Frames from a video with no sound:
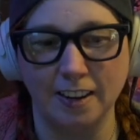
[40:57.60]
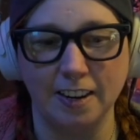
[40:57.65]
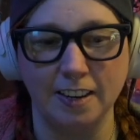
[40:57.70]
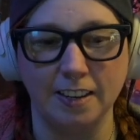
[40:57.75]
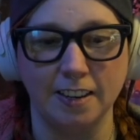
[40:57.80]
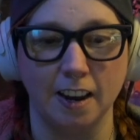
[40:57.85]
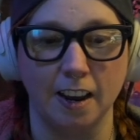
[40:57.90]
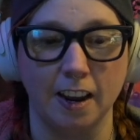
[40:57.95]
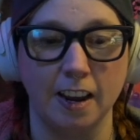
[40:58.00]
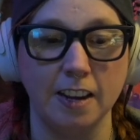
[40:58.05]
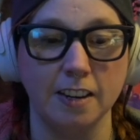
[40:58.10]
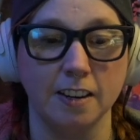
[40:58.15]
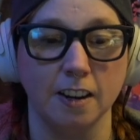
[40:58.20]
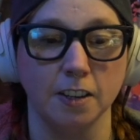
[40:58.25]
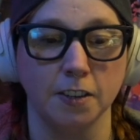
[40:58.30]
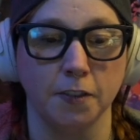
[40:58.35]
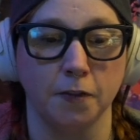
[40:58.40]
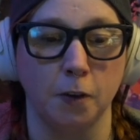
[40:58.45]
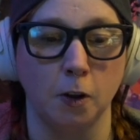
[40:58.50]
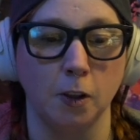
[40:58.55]
he
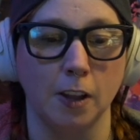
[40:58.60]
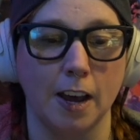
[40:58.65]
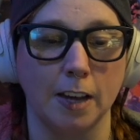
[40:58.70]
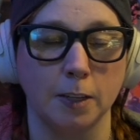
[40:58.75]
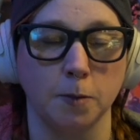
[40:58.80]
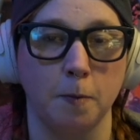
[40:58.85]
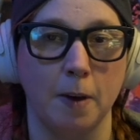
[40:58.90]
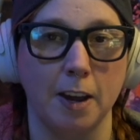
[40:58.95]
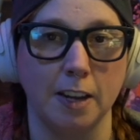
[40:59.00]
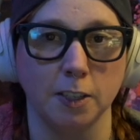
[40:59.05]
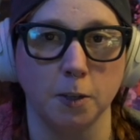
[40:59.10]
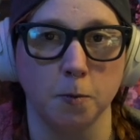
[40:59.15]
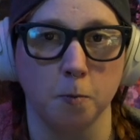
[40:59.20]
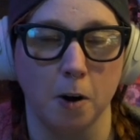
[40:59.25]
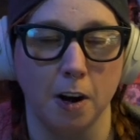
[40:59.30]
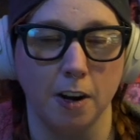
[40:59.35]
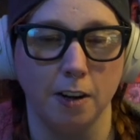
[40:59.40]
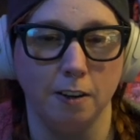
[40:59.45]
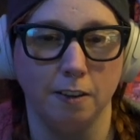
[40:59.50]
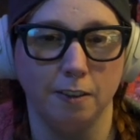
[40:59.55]
does full ass man
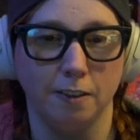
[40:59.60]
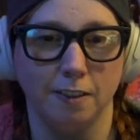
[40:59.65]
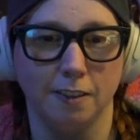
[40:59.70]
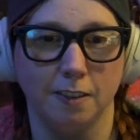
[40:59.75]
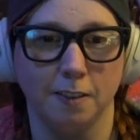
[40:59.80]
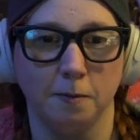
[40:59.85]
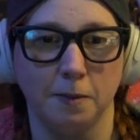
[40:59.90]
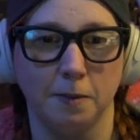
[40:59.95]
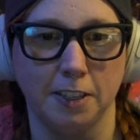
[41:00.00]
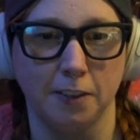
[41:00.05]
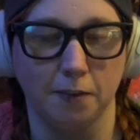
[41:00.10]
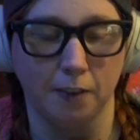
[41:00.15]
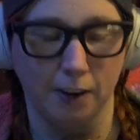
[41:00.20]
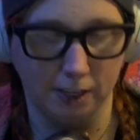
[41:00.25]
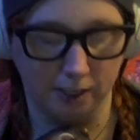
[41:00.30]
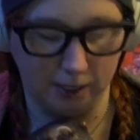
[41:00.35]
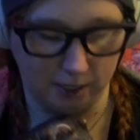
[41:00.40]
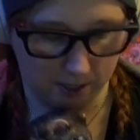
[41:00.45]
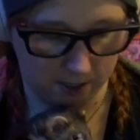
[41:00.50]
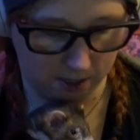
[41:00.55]
spread. Let if I
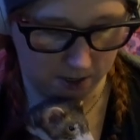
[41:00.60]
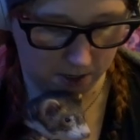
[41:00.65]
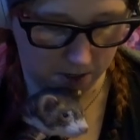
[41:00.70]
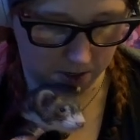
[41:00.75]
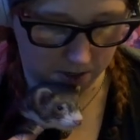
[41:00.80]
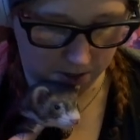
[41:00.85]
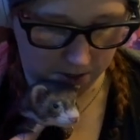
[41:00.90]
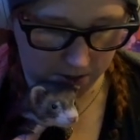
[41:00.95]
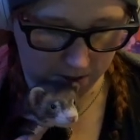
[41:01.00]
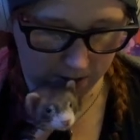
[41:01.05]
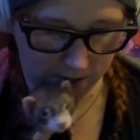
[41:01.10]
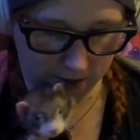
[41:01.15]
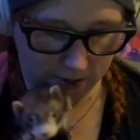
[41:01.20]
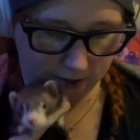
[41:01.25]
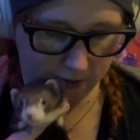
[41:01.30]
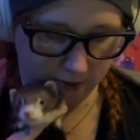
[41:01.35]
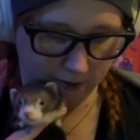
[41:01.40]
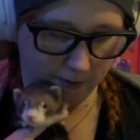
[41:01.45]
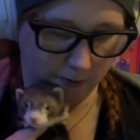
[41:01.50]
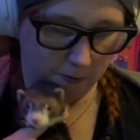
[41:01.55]
can get a
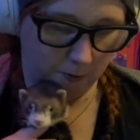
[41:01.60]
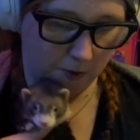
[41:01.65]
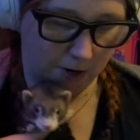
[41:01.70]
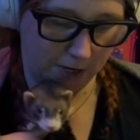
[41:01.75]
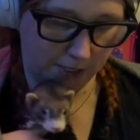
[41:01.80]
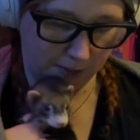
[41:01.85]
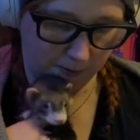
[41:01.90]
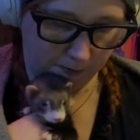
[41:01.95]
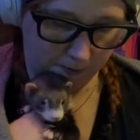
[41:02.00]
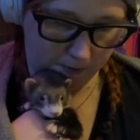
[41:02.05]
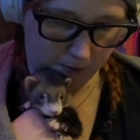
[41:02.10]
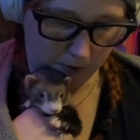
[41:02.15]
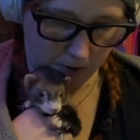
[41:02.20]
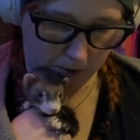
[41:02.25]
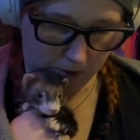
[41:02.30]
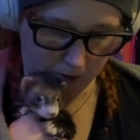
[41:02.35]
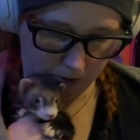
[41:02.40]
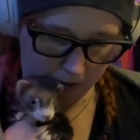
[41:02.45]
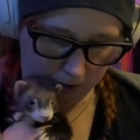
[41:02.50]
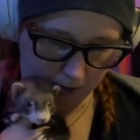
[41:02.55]
watch him.
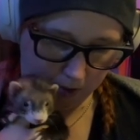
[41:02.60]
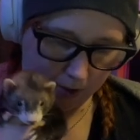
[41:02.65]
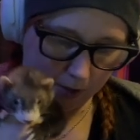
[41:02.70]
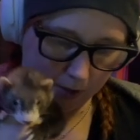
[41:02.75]
You